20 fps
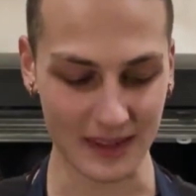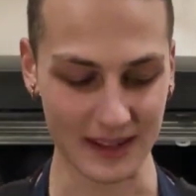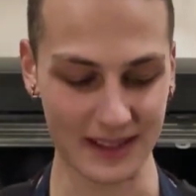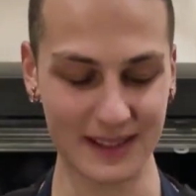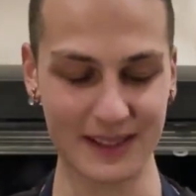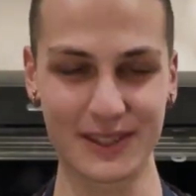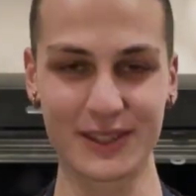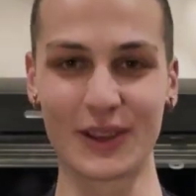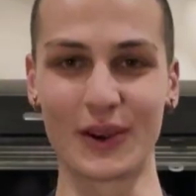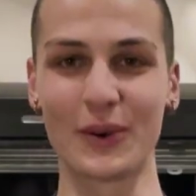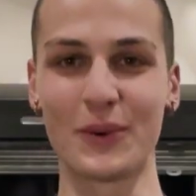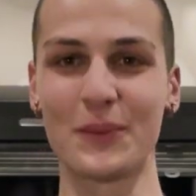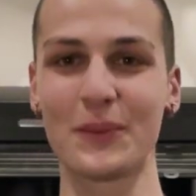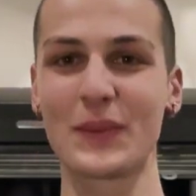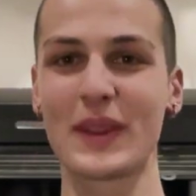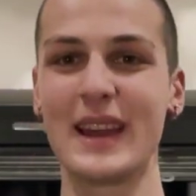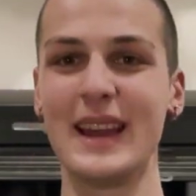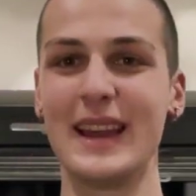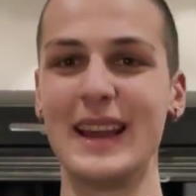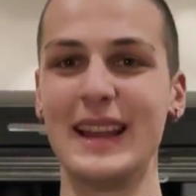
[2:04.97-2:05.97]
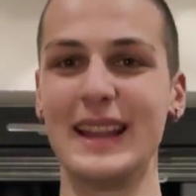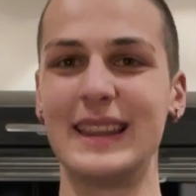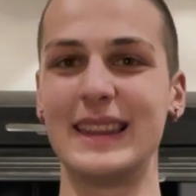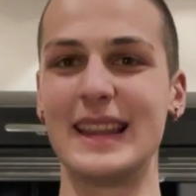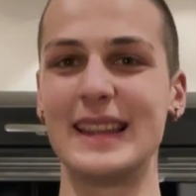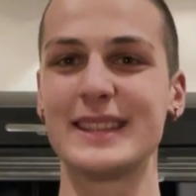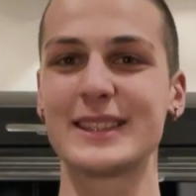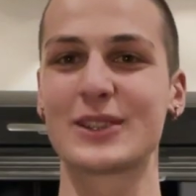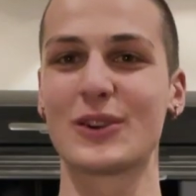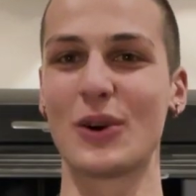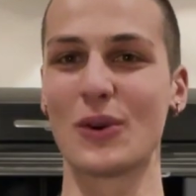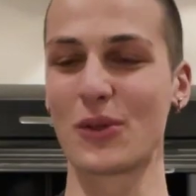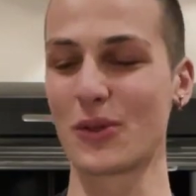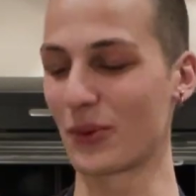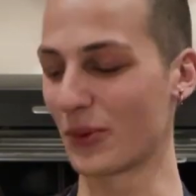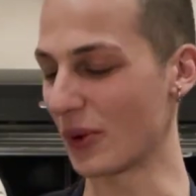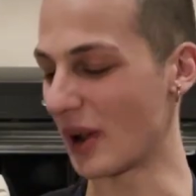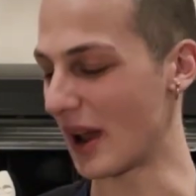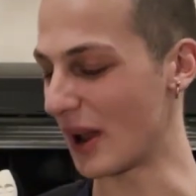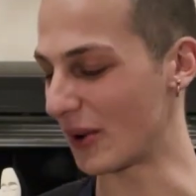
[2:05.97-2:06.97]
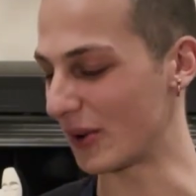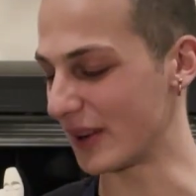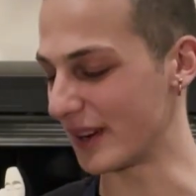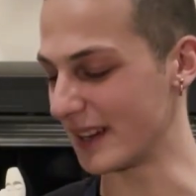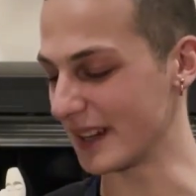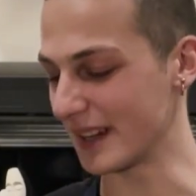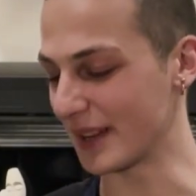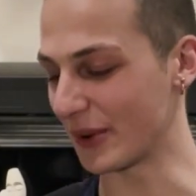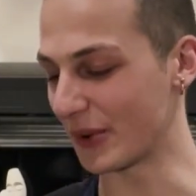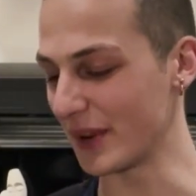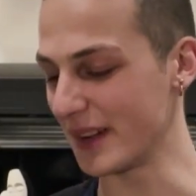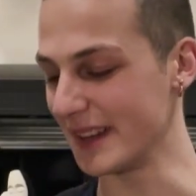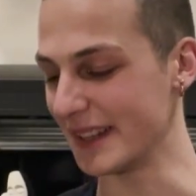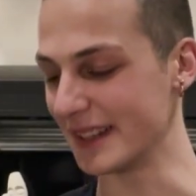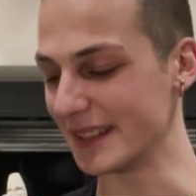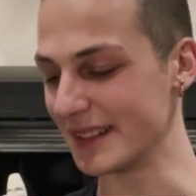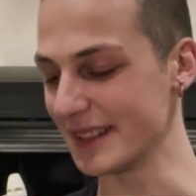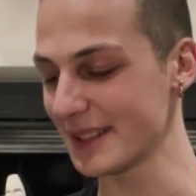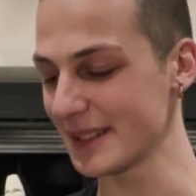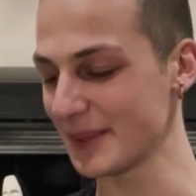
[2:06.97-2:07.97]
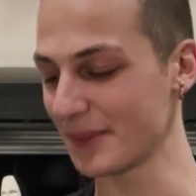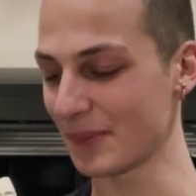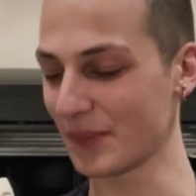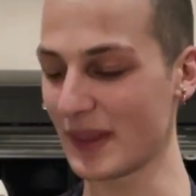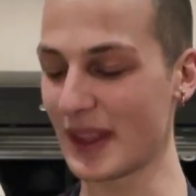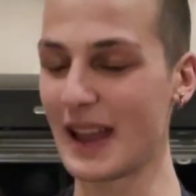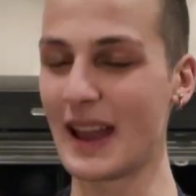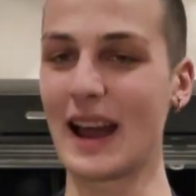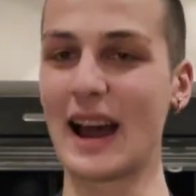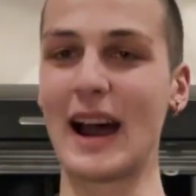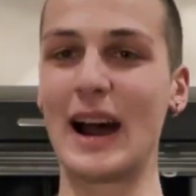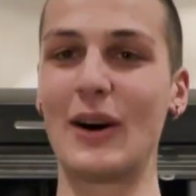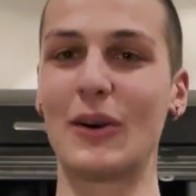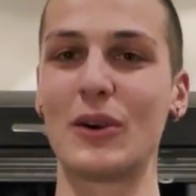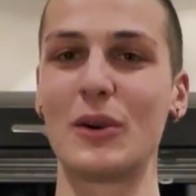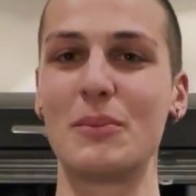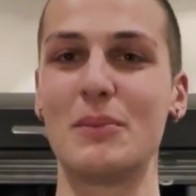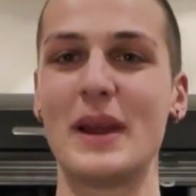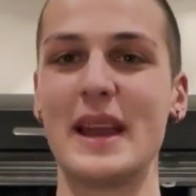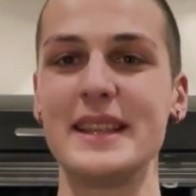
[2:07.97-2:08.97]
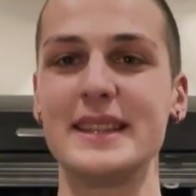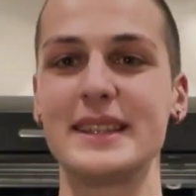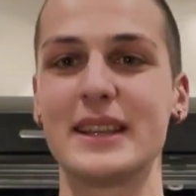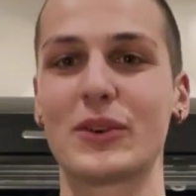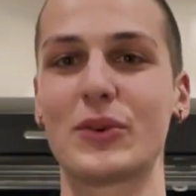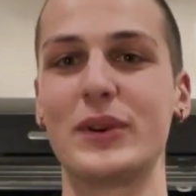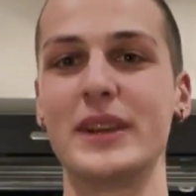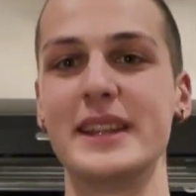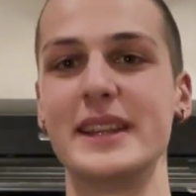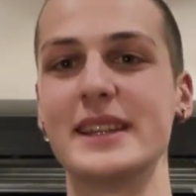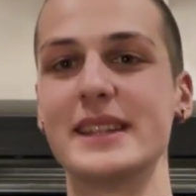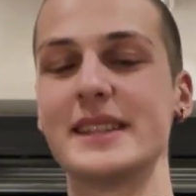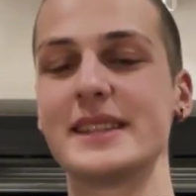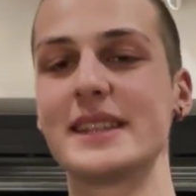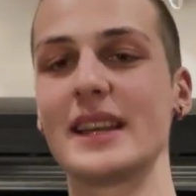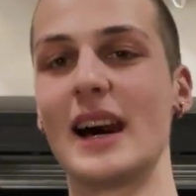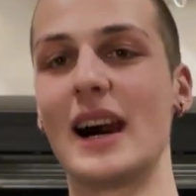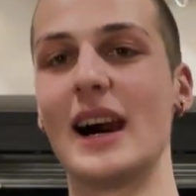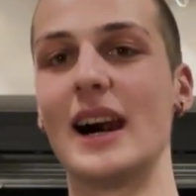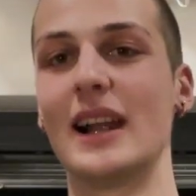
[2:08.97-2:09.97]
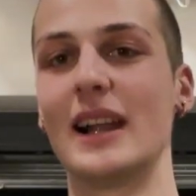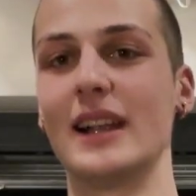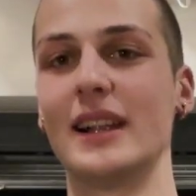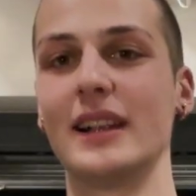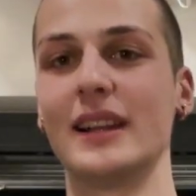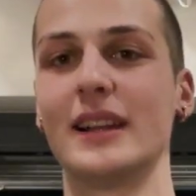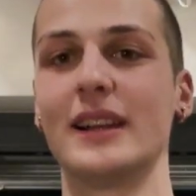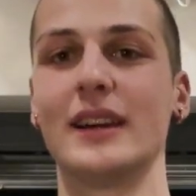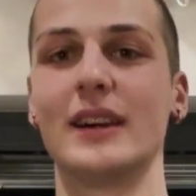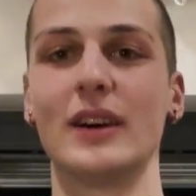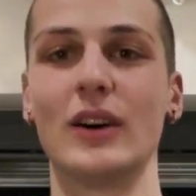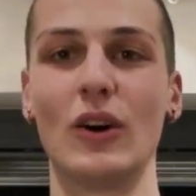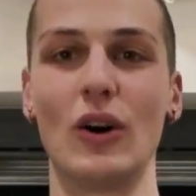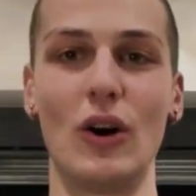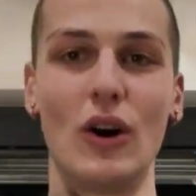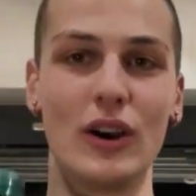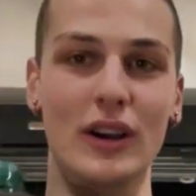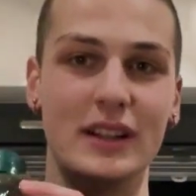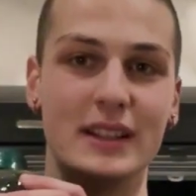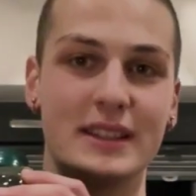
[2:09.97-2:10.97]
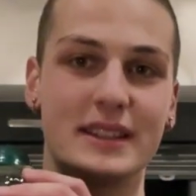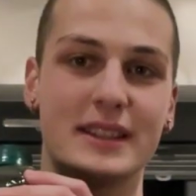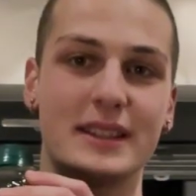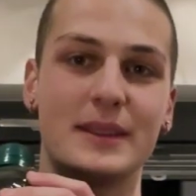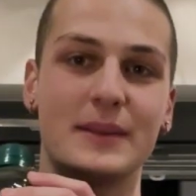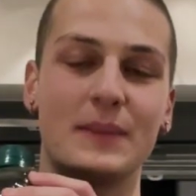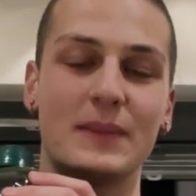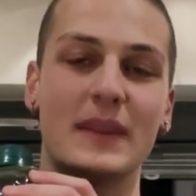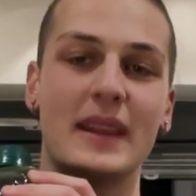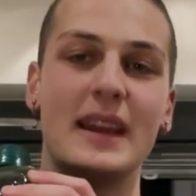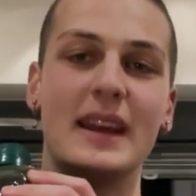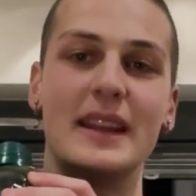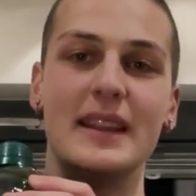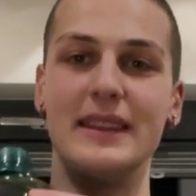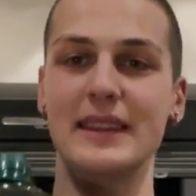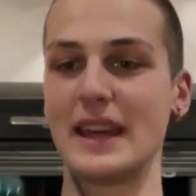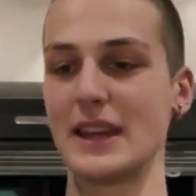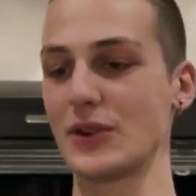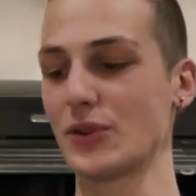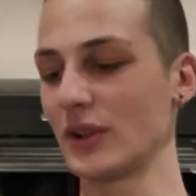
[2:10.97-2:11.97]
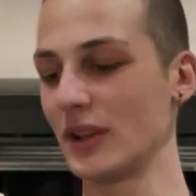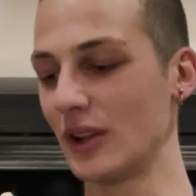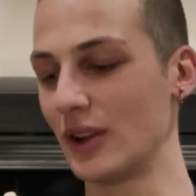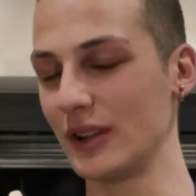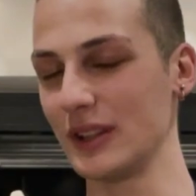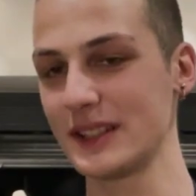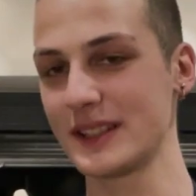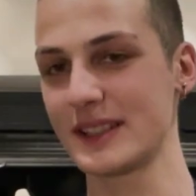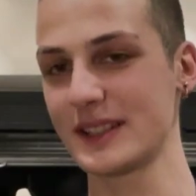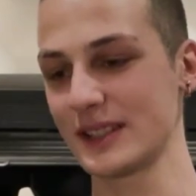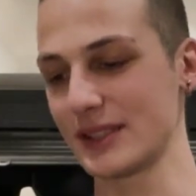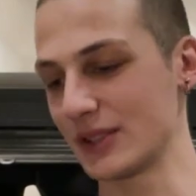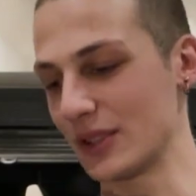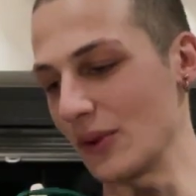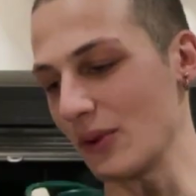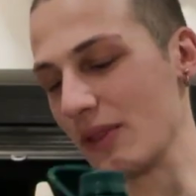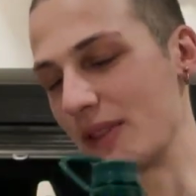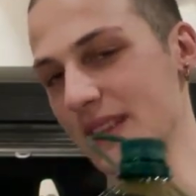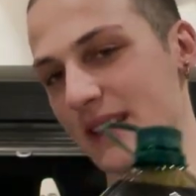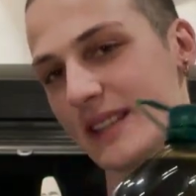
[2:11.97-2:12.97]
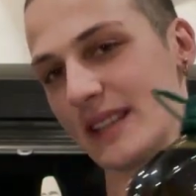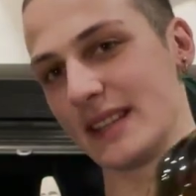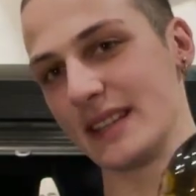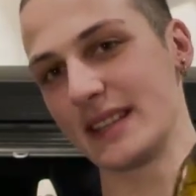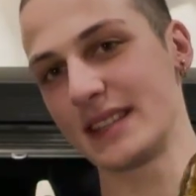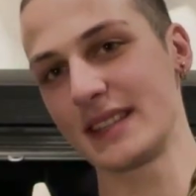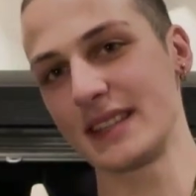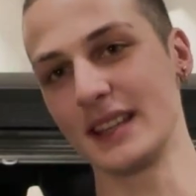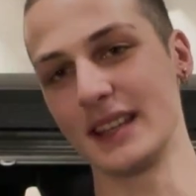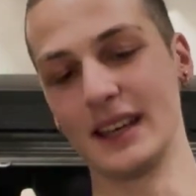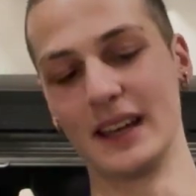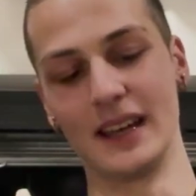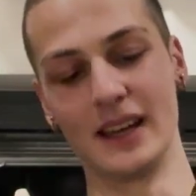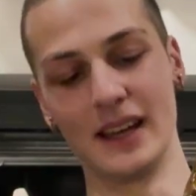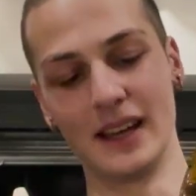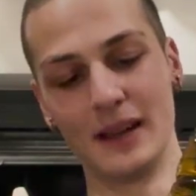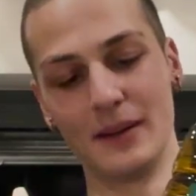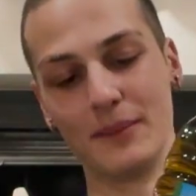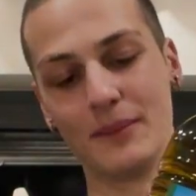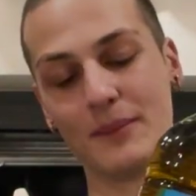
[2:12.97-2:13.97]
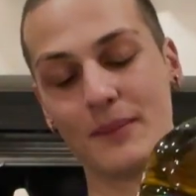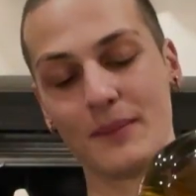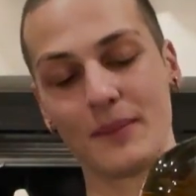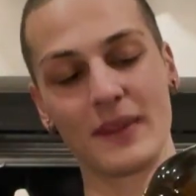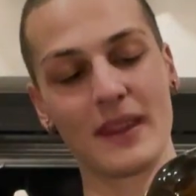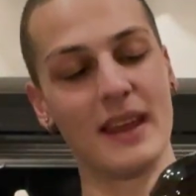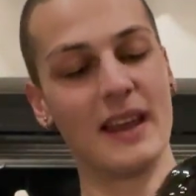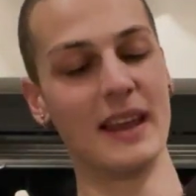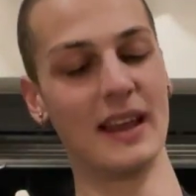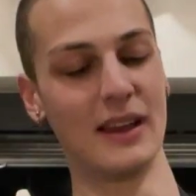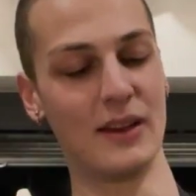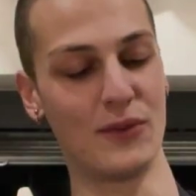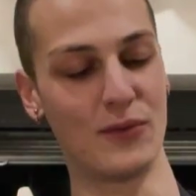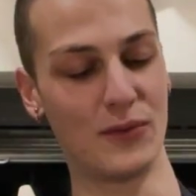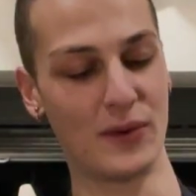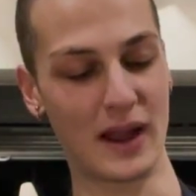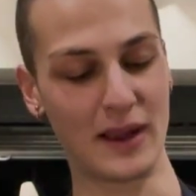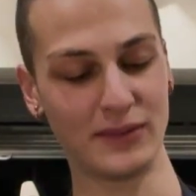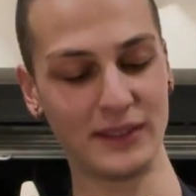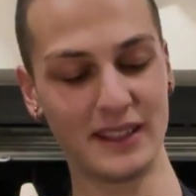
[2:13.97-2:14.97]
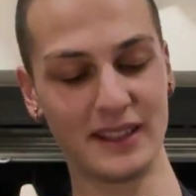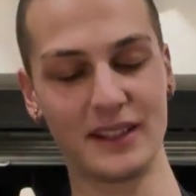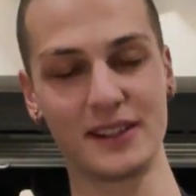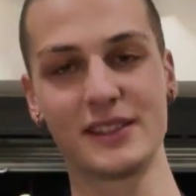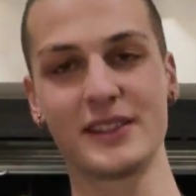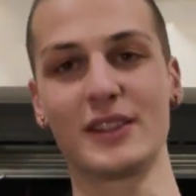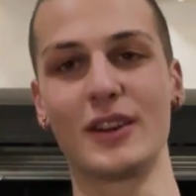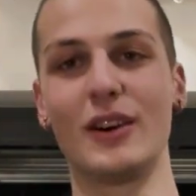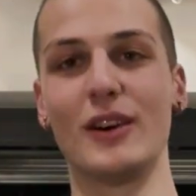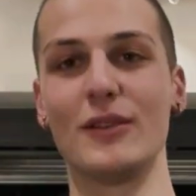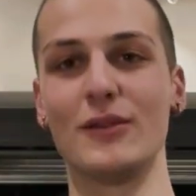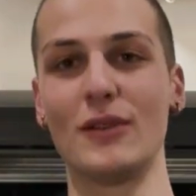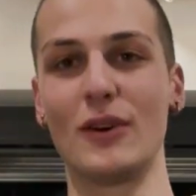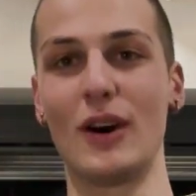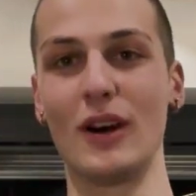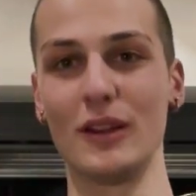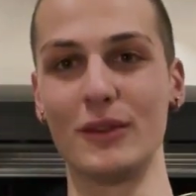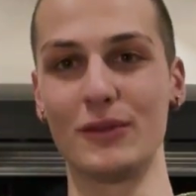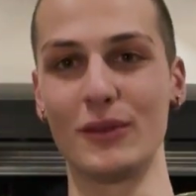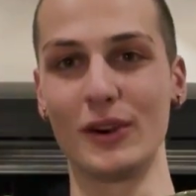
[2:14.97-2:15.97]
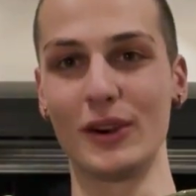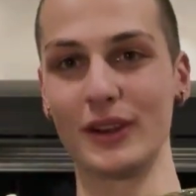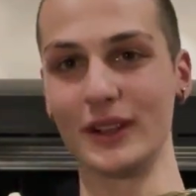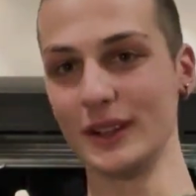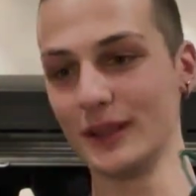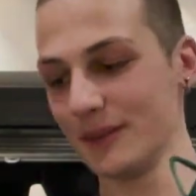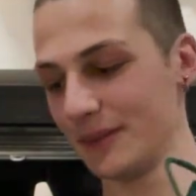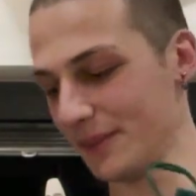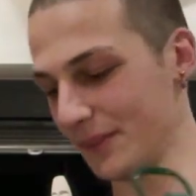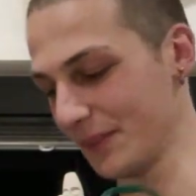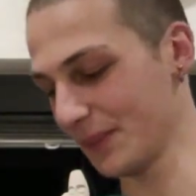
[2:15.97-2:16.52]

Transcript: So let's go through our ingredients. Our base ingredients are oils, natural oils. So this is 5 liters of olive oil,